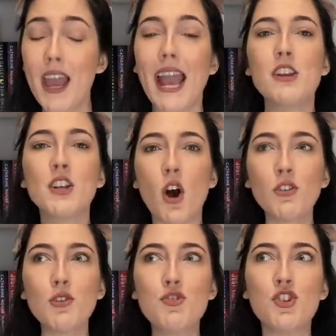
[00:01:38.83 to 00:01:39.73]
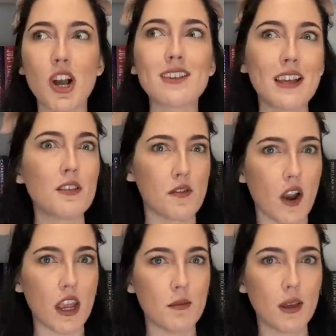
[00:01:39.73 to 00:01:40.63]
And you can also just get the
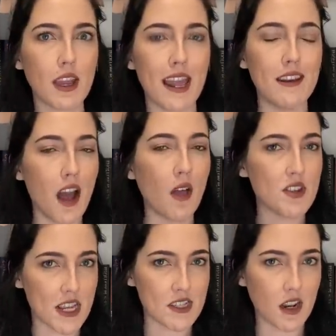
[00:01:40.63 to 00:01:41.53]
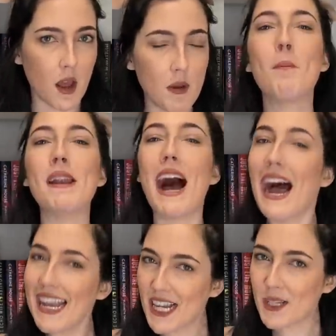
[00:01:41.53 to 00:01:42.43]
frame and not the desktop. But
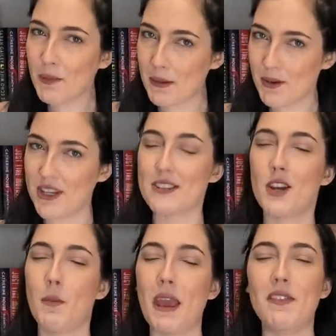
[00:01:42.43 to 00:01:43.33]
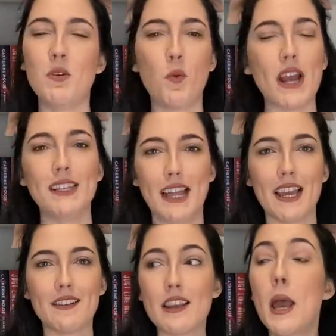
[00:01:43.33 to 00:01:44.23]
I got the bamboo desktop and the white
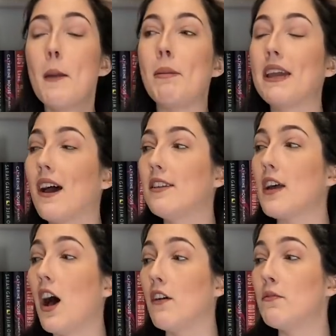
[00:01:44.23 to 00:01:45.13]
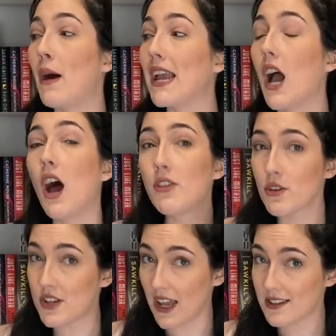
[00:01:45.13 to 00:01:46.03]
legs because of my
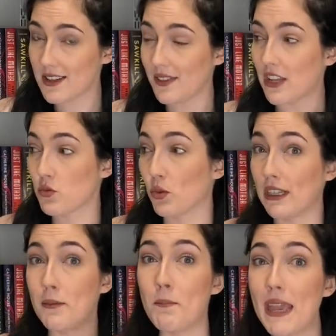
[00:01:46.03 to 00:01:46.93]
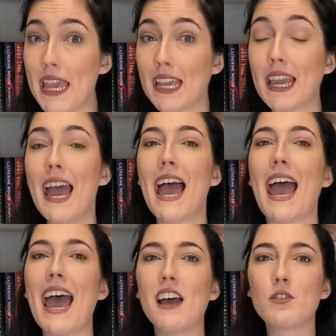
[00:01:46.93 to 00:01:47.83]
other desk that's really big,
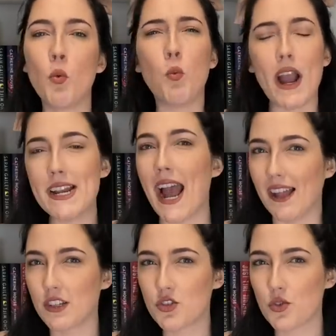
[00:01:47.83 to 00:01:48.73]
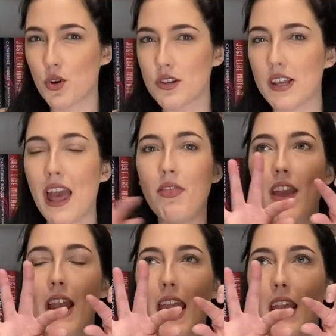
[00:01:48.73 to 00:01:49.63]
has white Alex drawers and
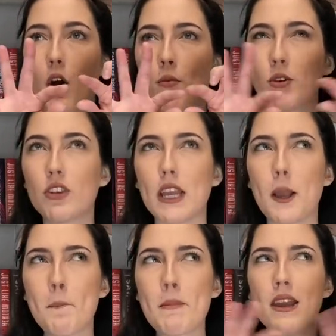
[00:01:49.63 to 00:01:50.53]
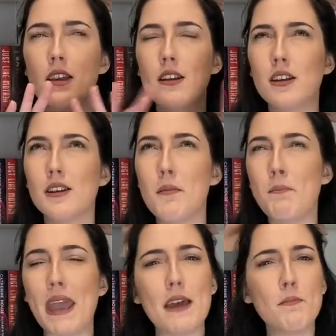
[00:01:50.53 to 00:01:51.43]
then a almost like
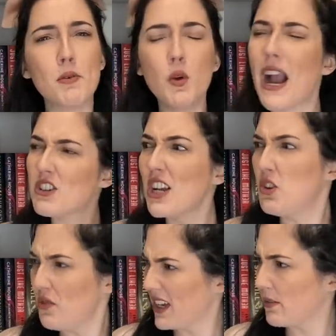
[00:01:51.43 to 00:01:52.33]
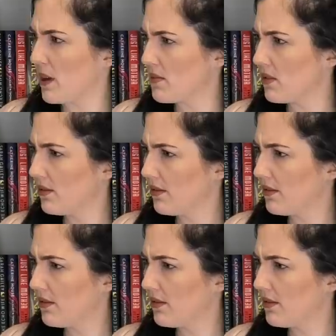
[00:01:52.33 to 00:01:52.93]
bamboo. Actually, I do think it's bamboo.